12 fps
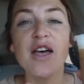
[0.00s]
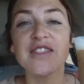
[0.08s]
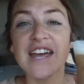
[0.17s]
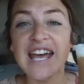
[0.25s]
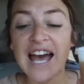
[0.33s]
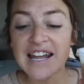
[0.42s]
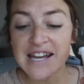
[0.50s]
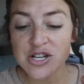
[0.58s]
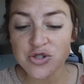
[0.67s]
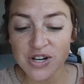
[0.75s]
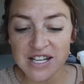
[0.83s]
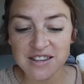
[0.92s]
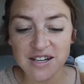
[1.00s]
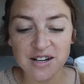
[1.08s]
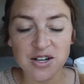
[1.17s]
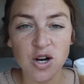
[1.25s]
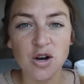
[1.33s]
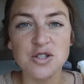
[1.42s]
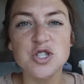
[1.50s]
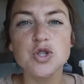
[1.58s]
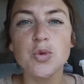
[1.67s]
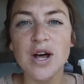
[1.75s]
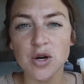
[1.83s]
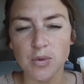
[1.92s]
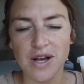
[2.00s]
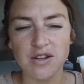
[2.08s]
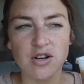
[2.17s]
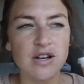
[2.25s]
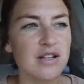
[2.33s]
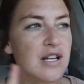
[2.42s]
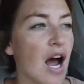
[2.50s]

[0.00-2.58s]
They had a drink there called Sweater Weather.